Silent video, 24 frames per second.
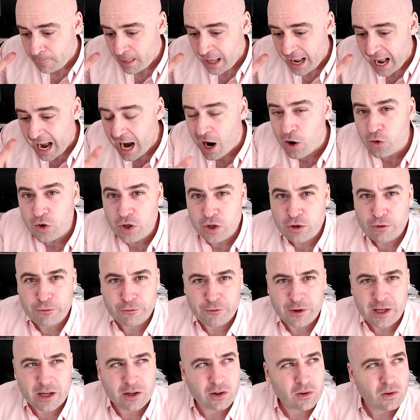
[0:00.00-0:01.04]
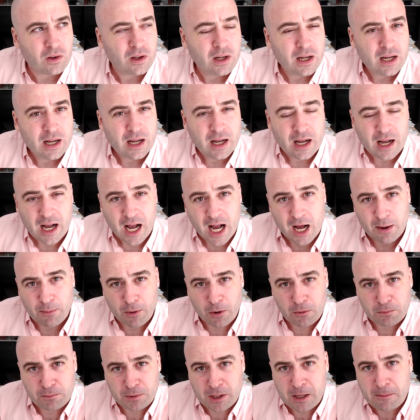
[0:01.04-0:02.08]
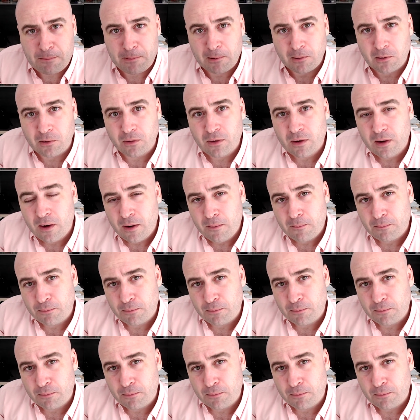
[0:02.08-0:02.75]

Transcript: How do you feel about people